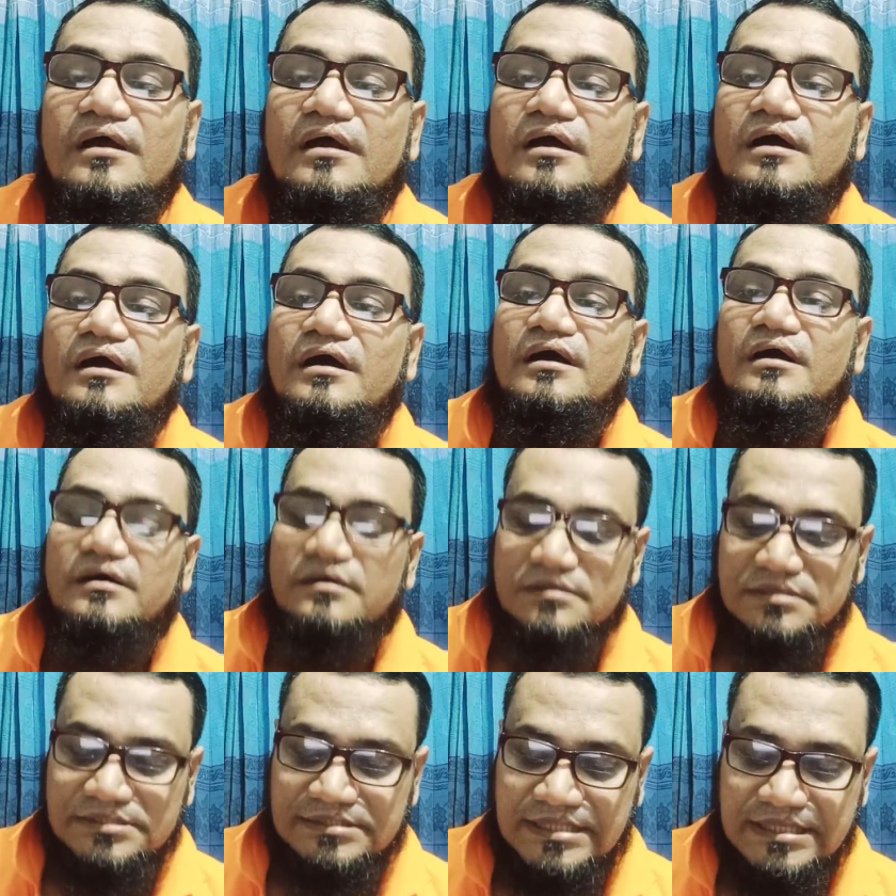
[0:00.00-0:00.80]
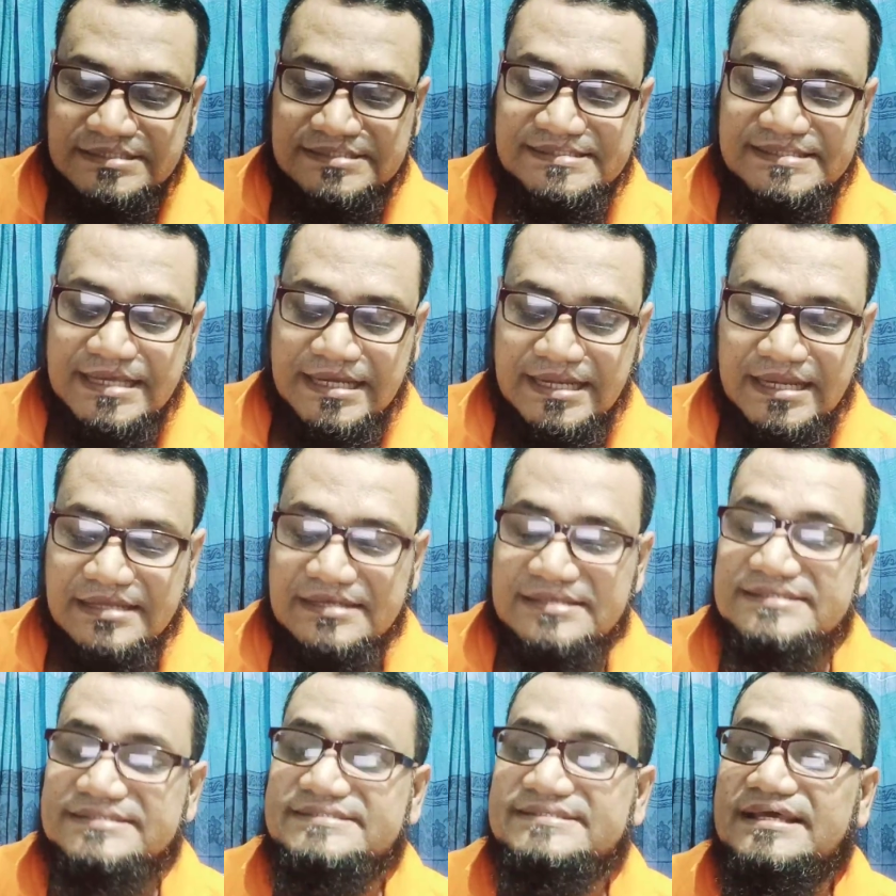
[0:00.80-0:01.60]
The
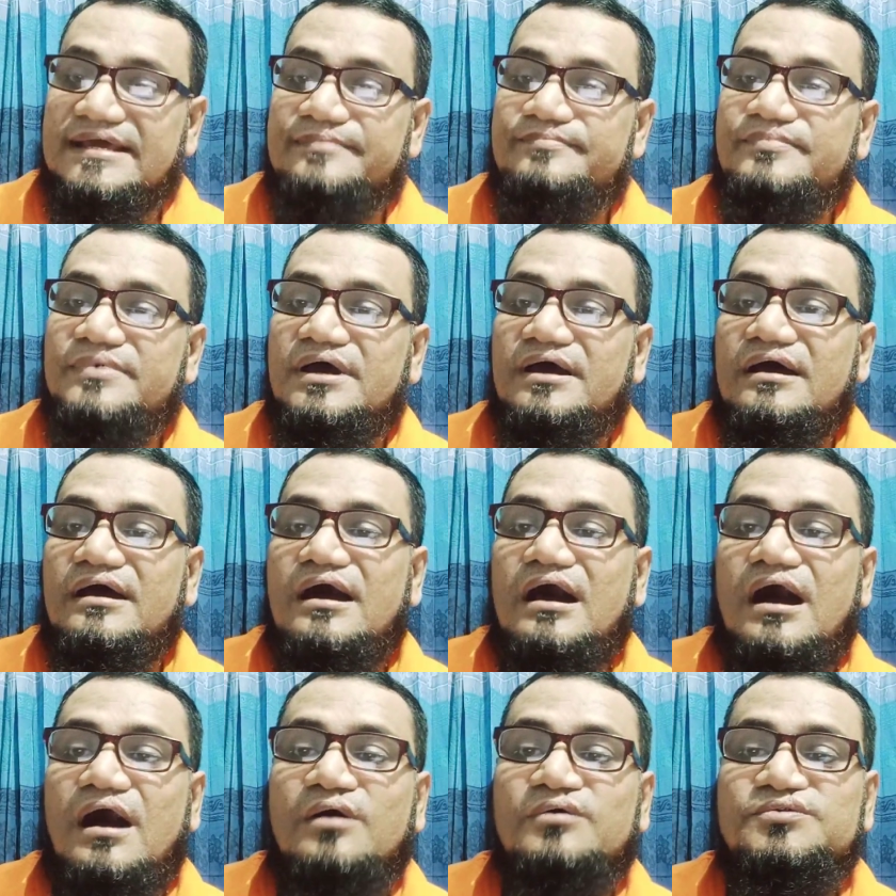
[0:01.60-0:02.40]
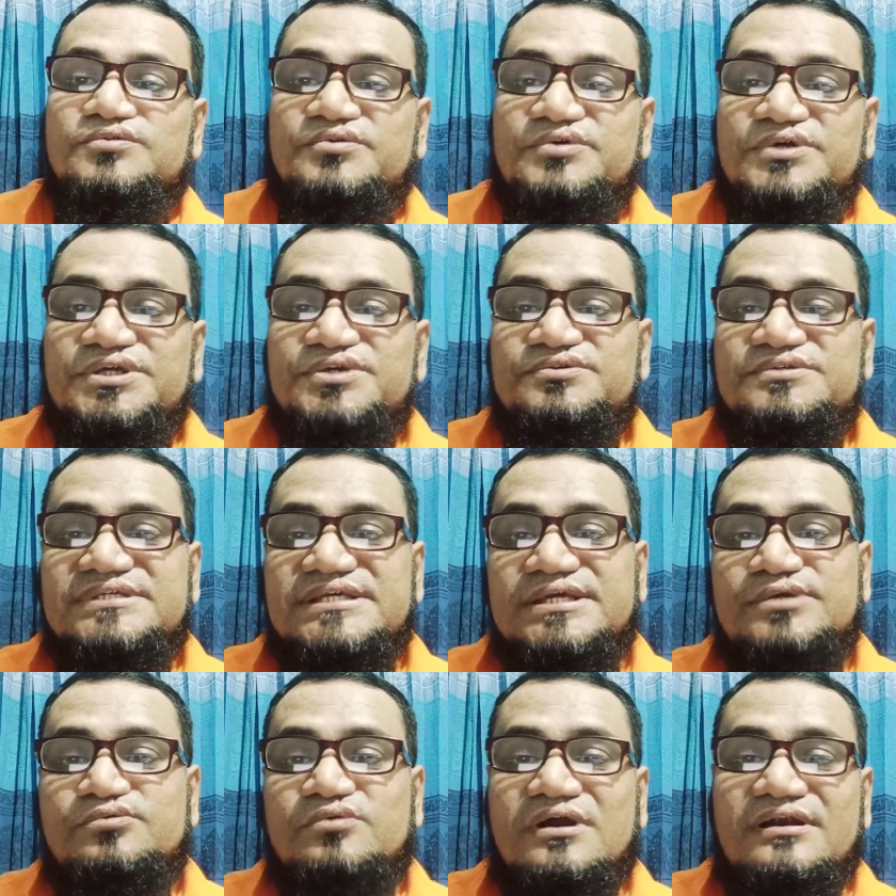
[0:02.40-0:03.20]
second step, how to use
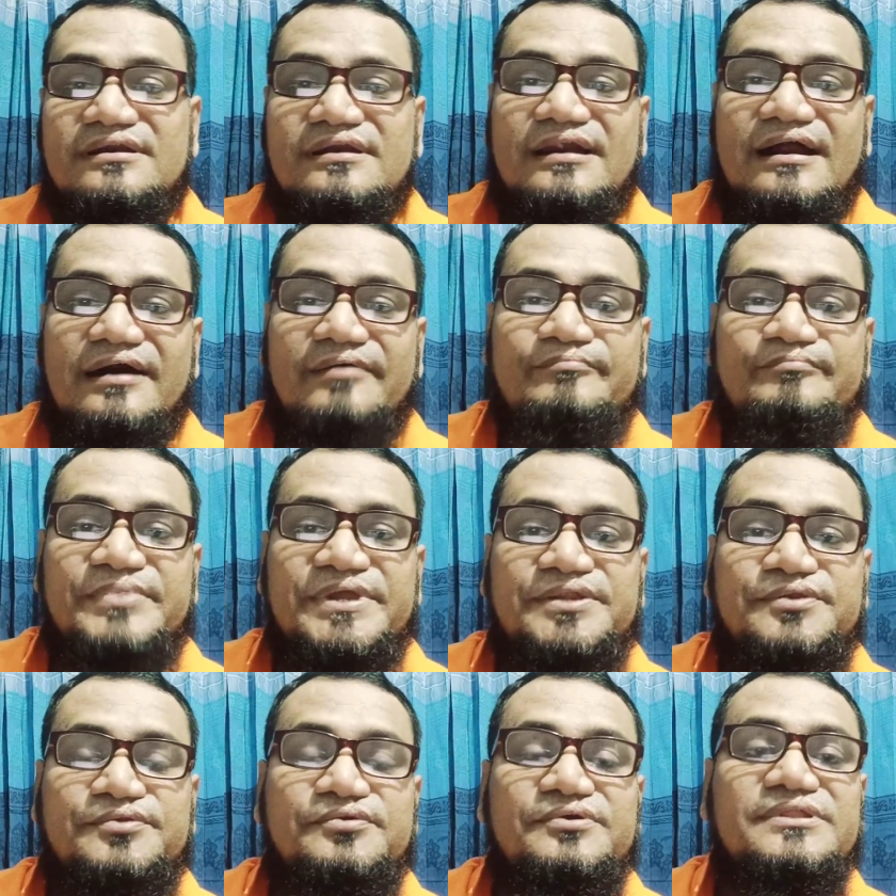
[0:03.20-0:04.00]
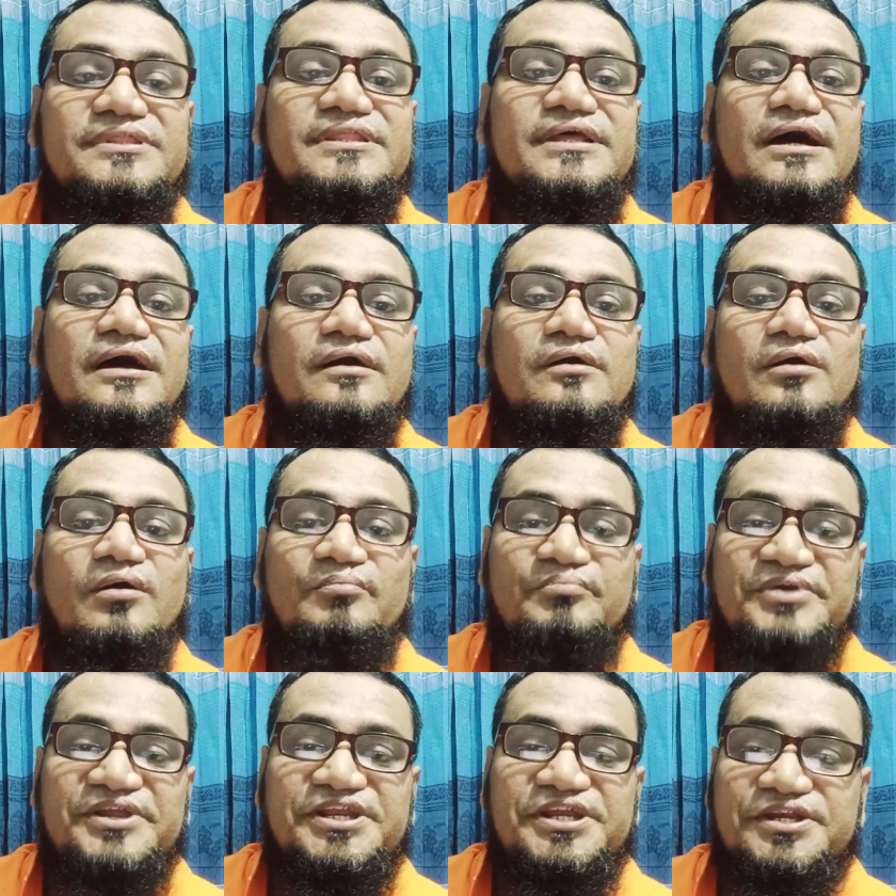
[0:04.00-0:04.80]
keyword graph between the
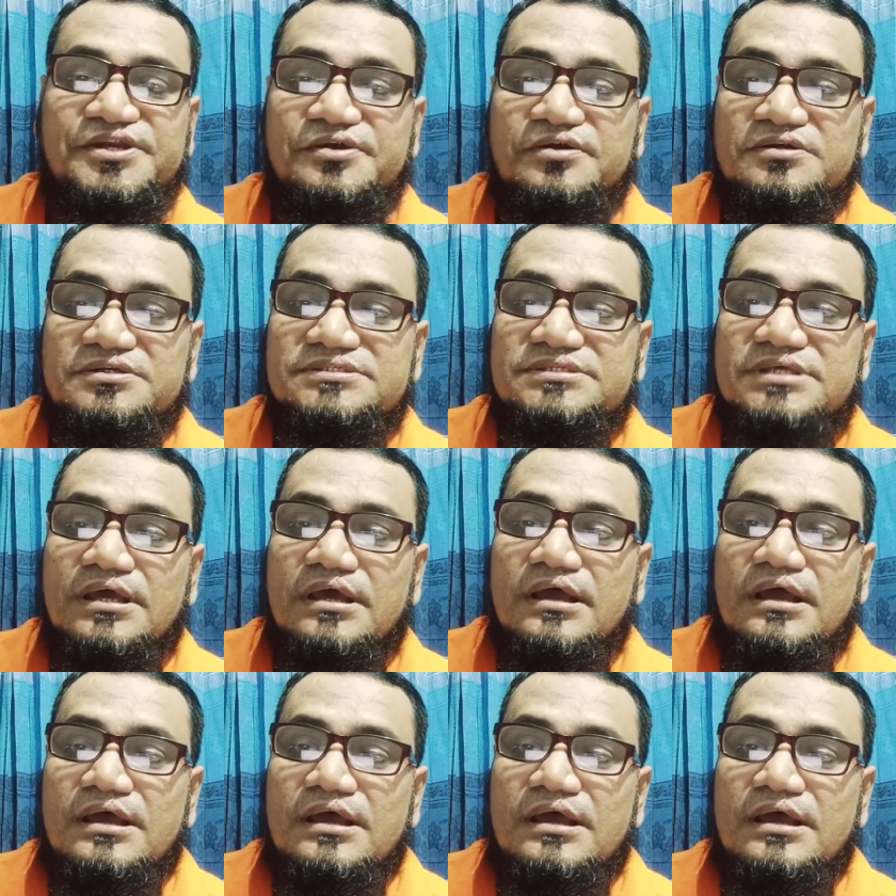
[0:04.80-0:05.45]
competitors.